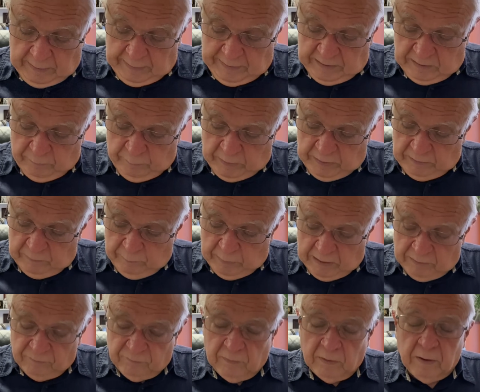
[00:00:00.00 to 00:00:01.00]
As
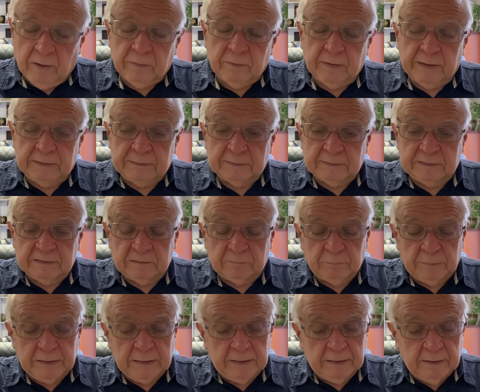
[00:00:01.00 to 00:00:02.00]
my Father has sent
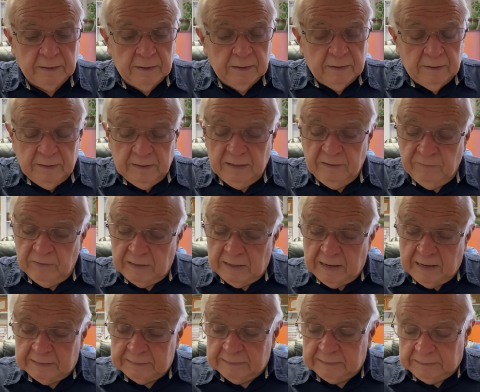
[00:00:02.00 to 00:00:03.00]
me, even
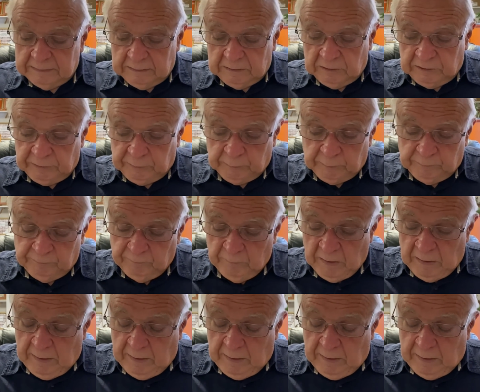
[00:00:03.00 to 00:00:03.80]
I send you."